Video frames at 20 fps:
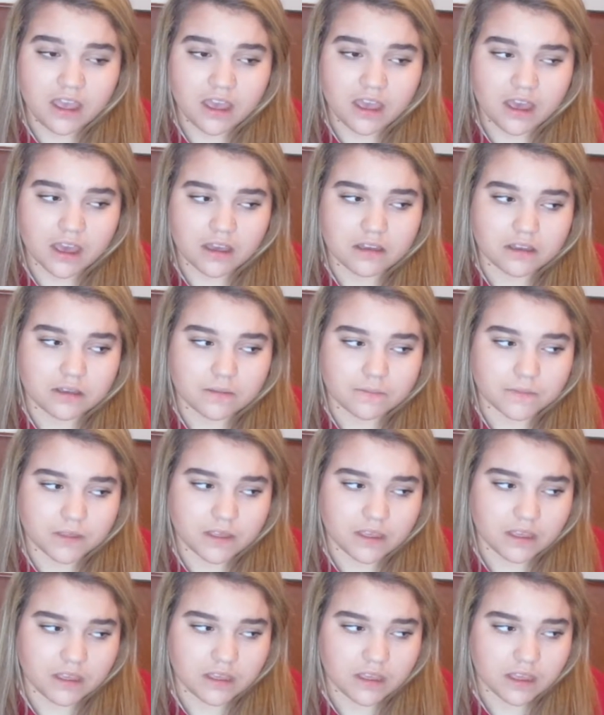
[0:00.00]

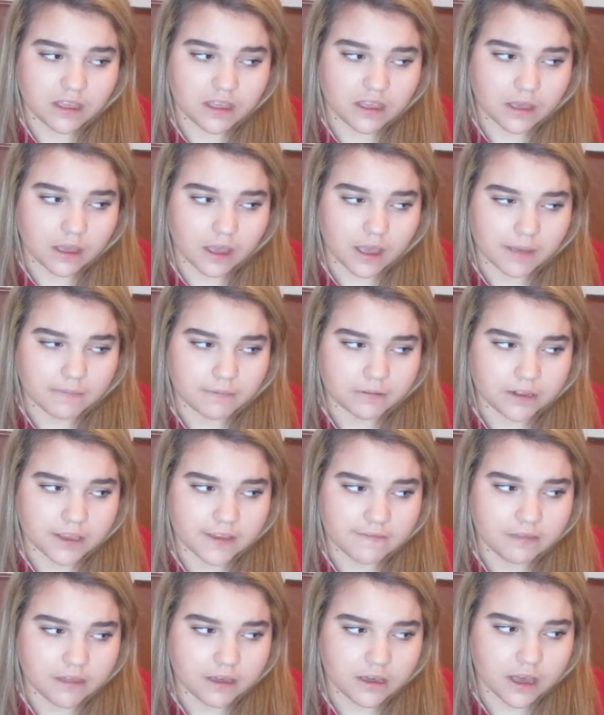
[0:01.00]
I
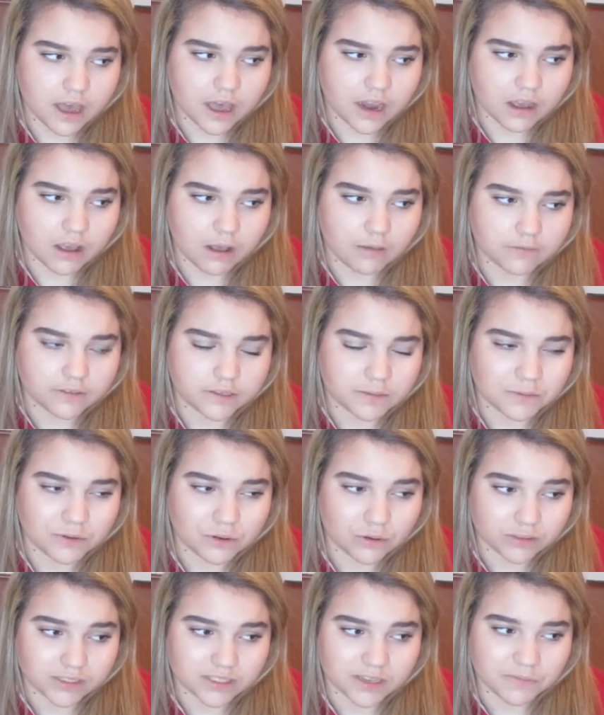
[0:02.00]
believe the cutoff to
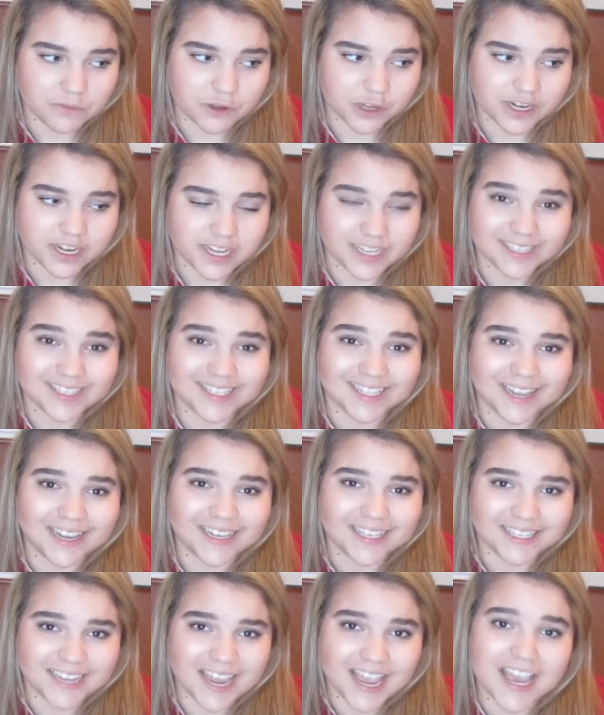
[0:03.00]
pull someone is the
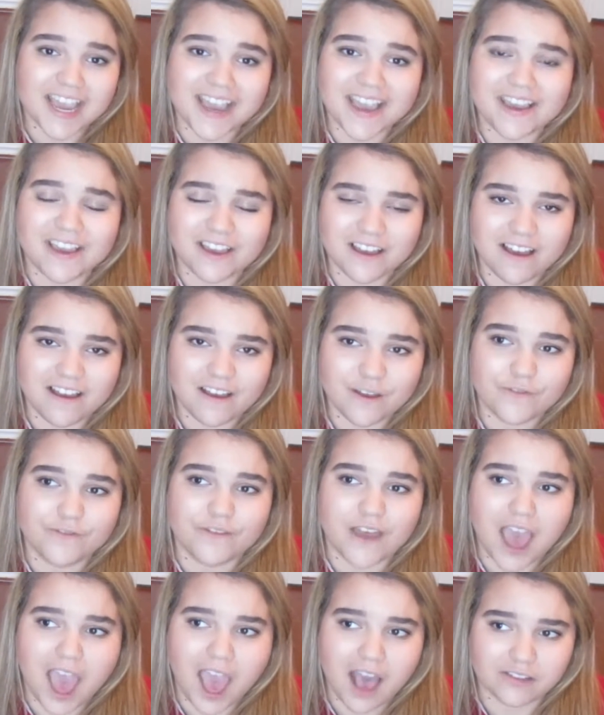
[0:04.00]
day of
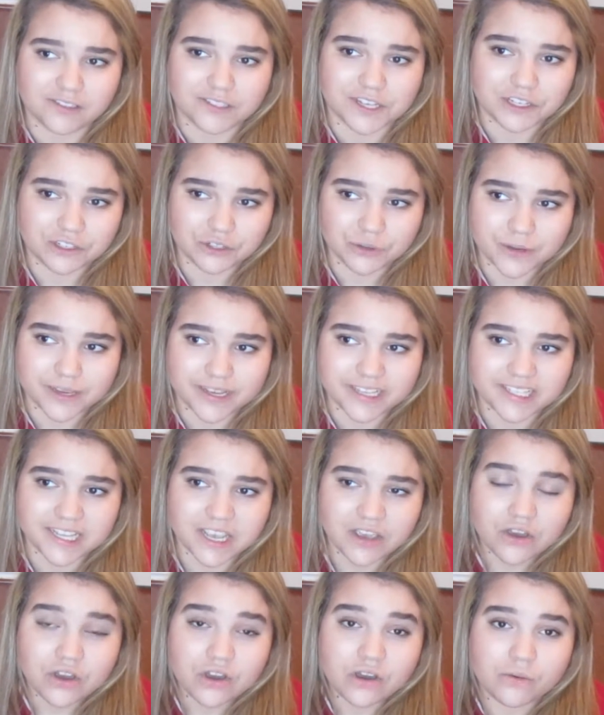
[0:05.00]
housing choice,
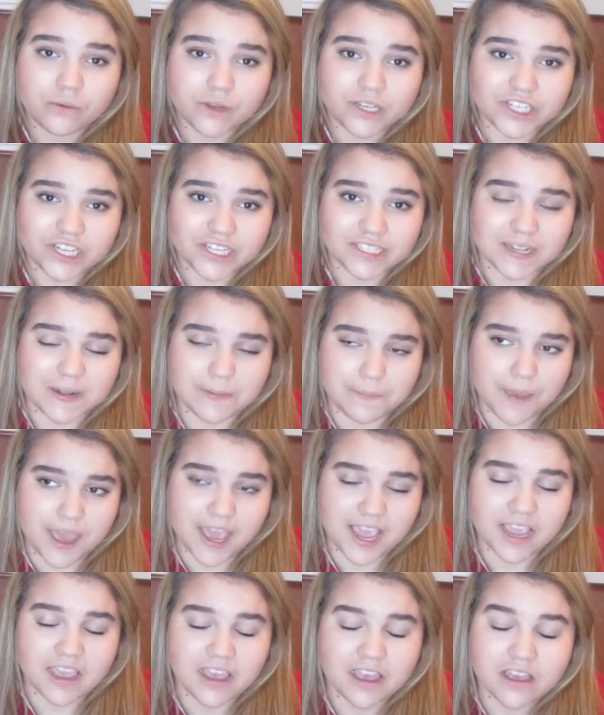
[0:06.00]
which is in
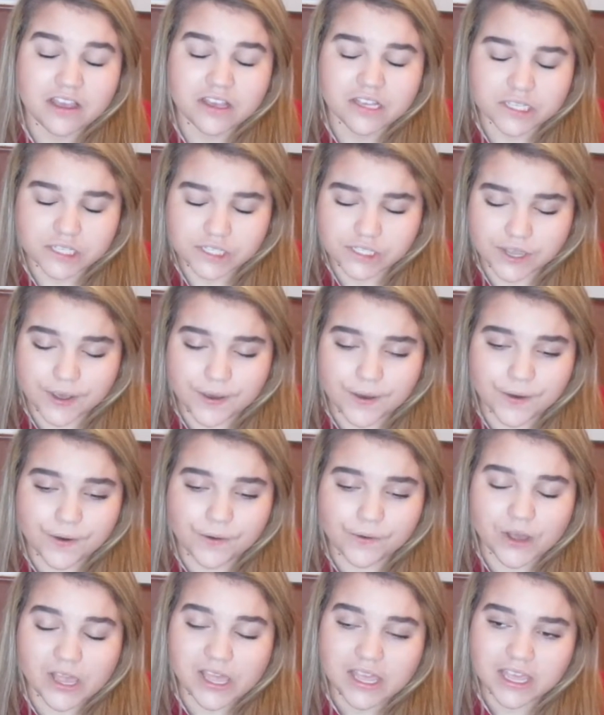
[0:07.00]
May.
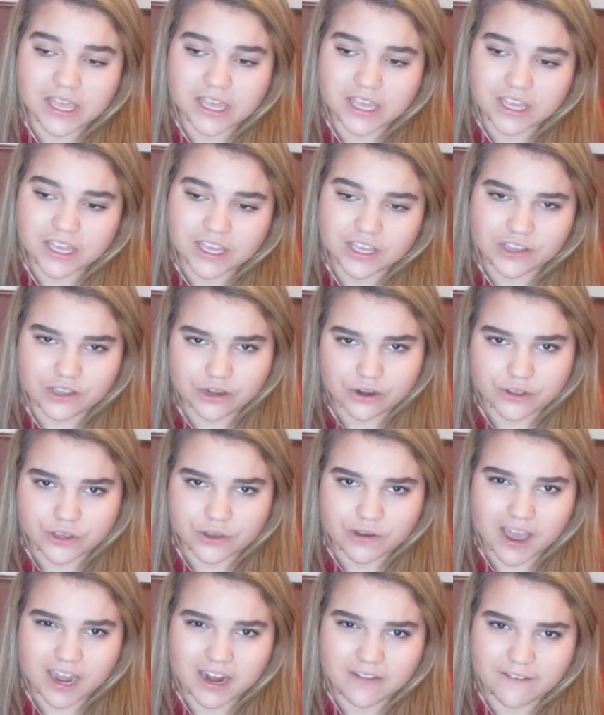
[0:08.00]
So, you
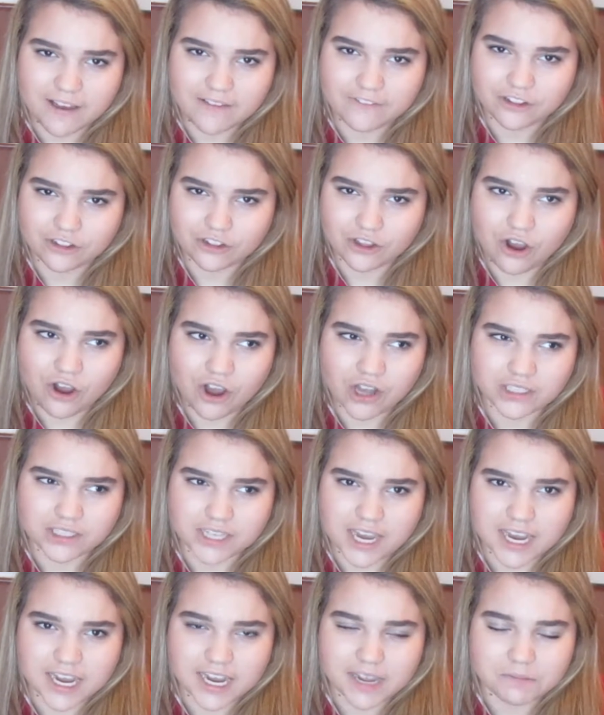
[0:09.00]
kind of have a long
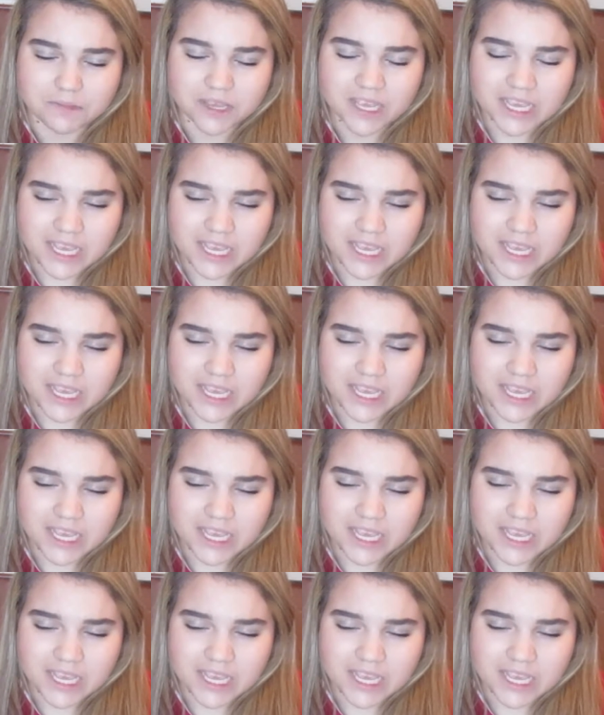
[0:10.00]
time.